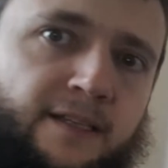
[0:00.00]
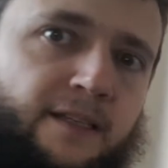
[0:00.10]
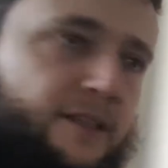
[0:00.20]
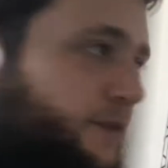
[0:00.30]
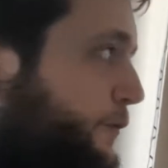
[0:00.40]

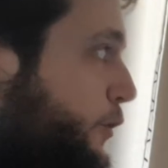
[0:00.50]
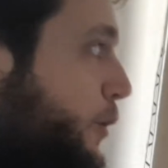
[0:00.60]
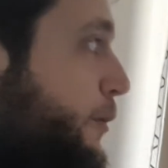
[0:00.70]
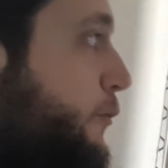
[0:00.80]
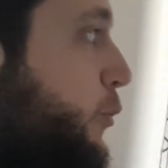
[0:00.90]
it in the
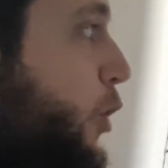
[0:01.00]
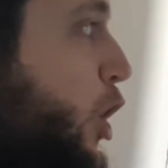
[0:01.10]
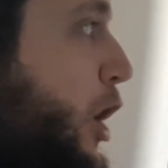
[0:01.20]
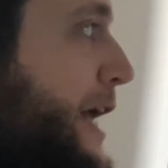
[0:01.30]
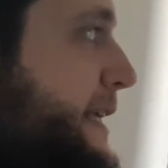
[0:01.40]
form of
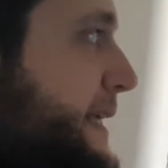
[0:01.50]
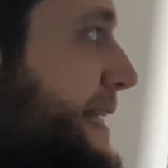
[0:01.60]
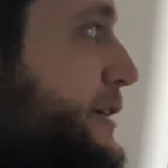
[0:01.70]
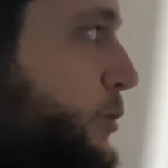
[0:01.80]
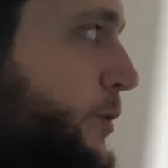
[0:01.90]
y
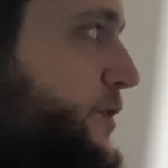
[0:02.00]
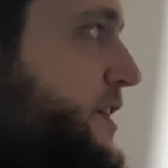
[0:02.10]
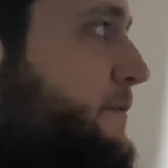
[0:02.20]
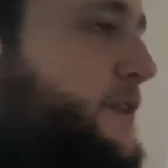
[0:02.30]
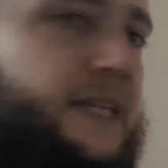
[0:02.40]
equals
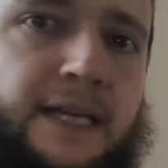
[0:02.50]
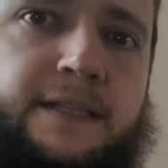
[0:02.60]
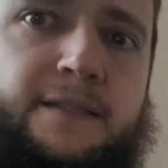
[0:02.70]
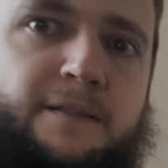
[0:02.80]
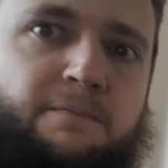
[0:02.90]
something
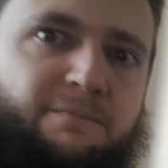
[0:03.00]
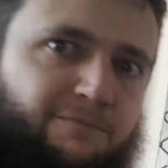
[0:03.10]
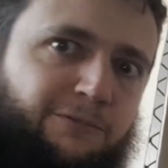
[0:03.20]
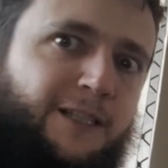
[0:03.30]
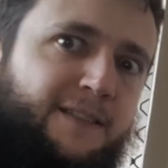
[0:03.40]
x
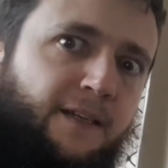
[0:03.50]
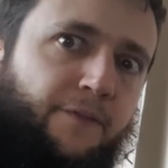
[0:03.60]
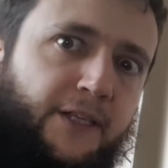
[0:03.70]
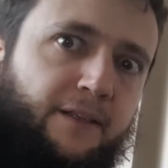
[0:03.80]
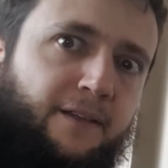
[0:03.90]
plus
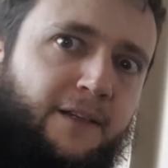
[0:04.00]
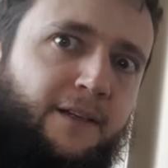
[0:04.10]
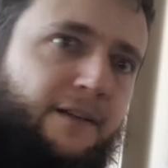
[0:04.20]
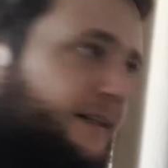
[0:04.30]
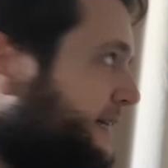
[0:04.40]
something,
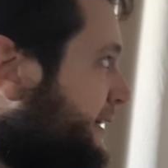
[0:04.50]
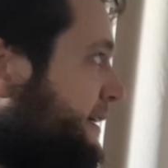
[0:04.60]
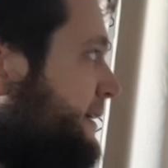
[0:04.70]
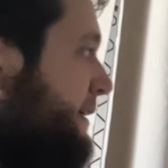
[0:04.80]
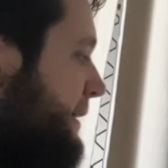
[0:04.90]
right?
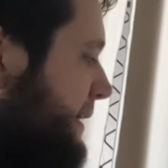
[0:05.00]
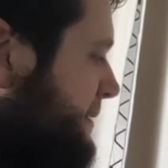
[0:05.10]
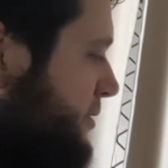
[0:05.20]
It's